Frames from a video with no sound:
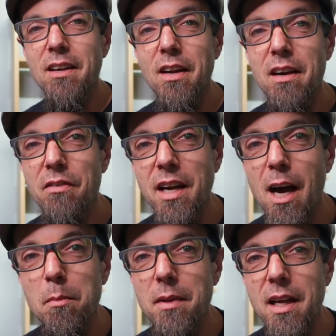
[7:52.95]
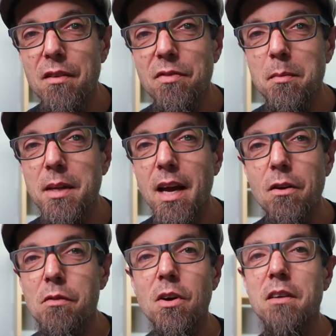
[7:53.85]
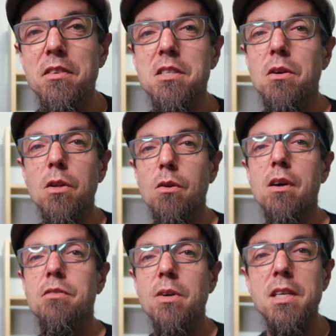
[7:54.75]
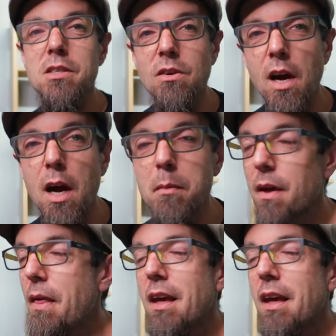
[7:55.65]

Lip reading: on every album that I flipped out over, every solo I've transcribed.